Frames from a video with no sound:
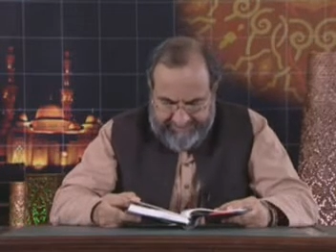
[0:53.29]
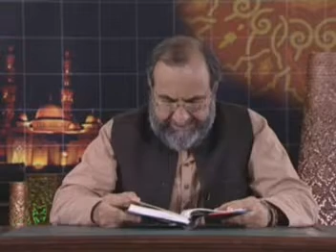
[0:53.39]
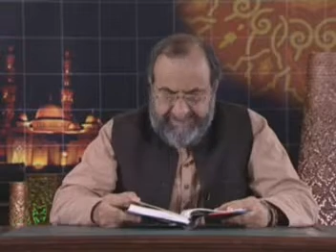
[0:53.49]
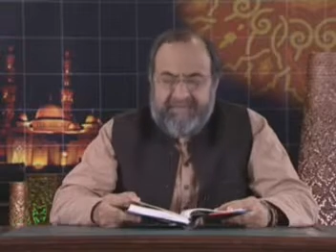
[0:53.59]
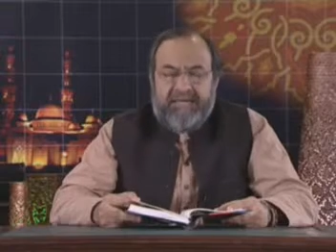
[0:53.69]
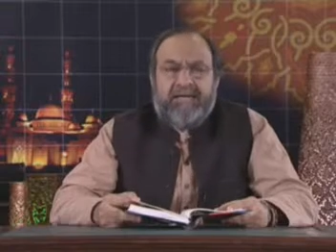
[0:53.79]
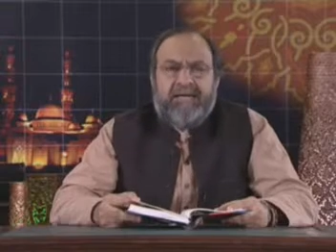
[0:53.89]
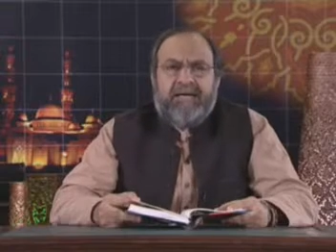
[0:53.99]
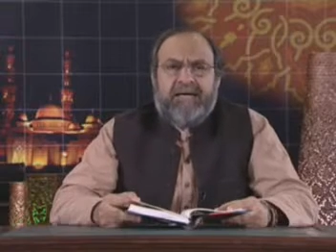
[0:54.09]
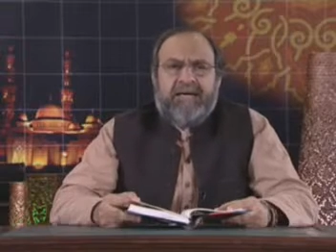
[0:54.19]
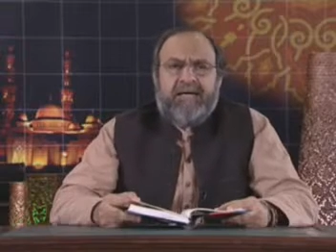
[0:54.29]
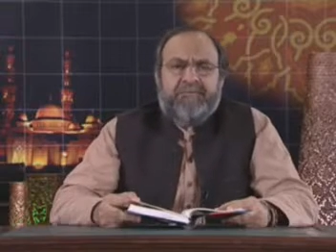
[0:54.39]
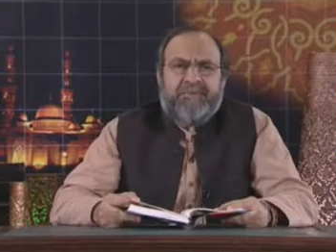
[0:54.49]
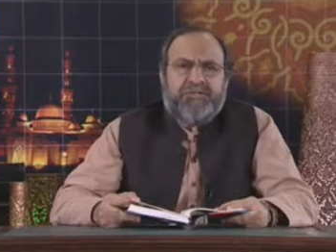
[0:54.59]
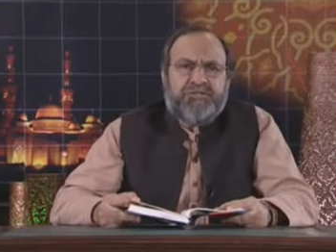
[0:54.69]
And then
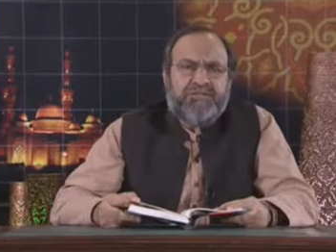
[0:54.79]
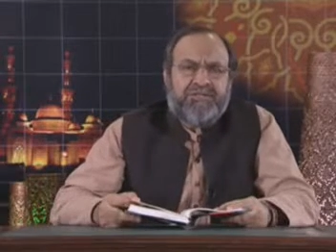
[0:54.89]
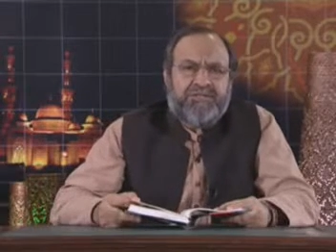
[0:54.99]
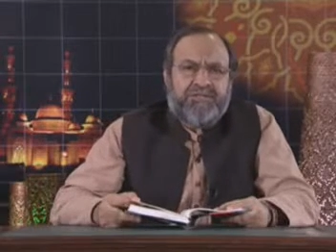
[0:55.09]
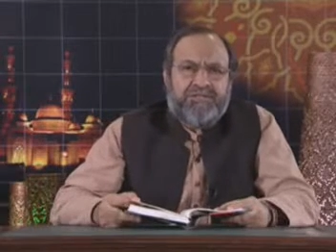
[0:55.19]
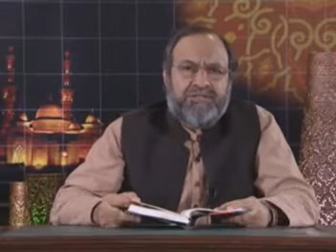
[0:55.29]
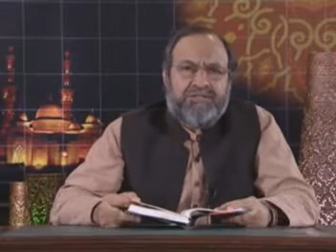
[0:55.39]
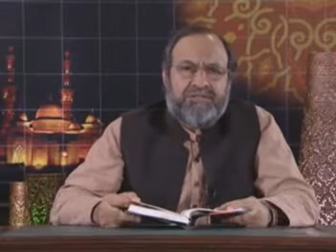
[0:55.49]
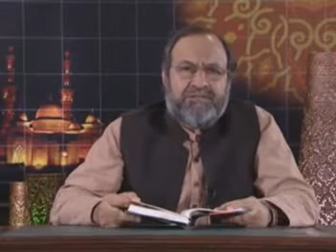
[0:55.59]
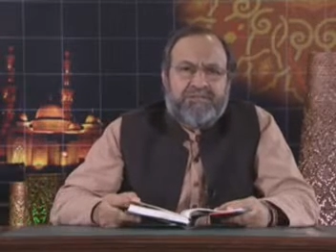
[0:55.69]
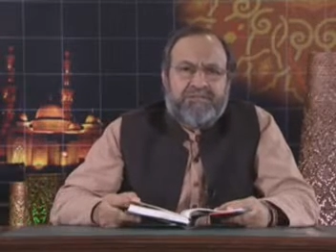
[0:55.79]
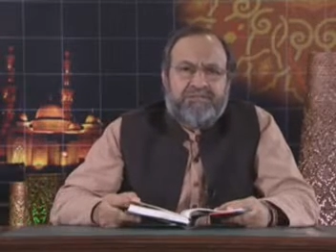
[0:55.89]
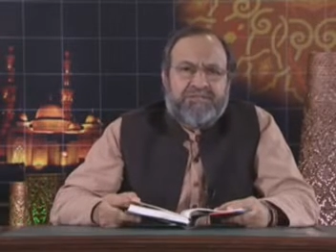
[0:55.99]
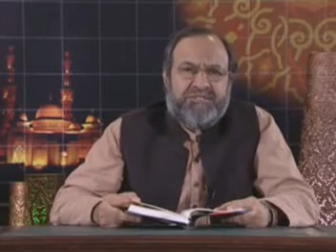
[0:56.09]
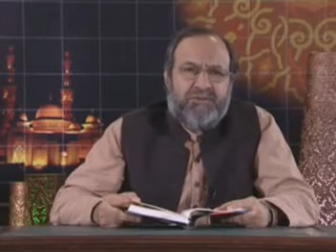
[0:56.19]
I'll mention
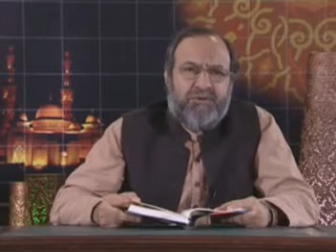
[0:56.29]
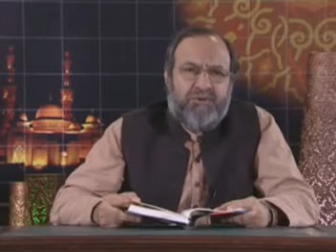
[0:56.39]
Mr.